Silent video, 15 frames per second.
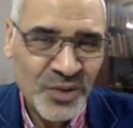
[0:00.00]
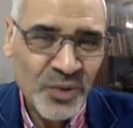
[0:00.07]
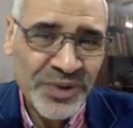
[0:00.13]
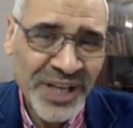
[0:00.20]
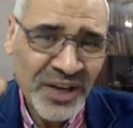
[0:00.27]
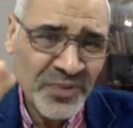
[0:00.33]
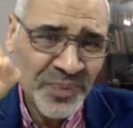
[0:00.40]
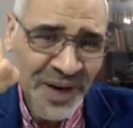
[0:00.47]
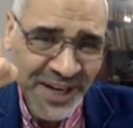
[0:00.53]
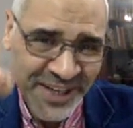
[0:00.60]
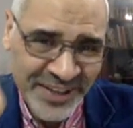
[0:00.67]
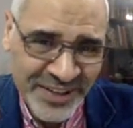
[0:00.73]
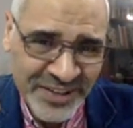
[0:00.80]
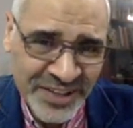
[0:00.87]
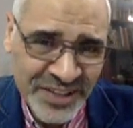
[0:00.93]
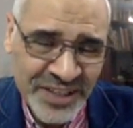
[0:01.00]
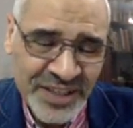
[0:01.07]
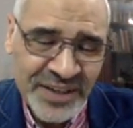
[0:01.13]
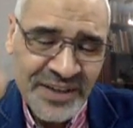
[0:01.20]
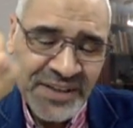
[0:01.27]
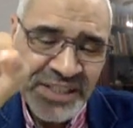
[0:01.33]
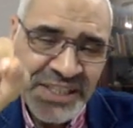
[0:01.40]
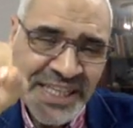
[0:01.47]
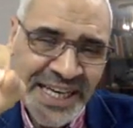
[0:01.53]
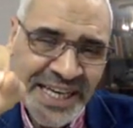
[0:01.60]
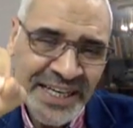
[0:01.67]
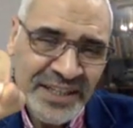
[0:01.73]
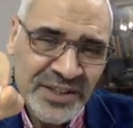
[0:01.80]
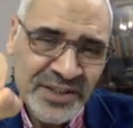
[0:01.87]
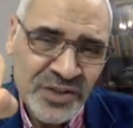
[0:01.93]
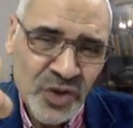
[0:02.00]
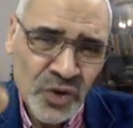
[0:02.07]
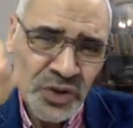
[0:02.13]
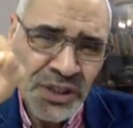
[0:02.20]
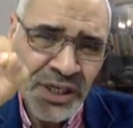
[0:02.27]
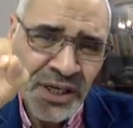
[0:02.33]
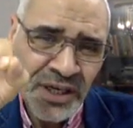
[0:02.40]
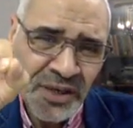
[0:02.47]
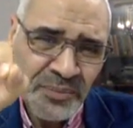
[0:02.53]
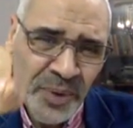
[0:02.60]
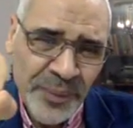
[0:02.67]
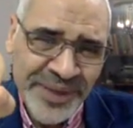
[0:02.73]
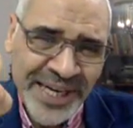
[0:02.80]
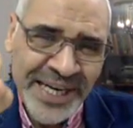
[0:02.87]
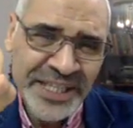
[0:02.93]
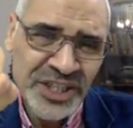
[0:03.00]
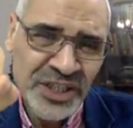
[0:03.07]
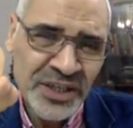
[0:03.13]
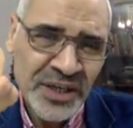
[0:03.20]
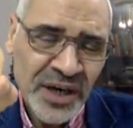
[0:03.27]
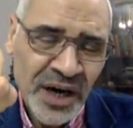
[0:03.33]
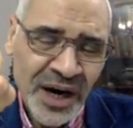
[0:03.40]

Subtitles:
Without migrants, the total population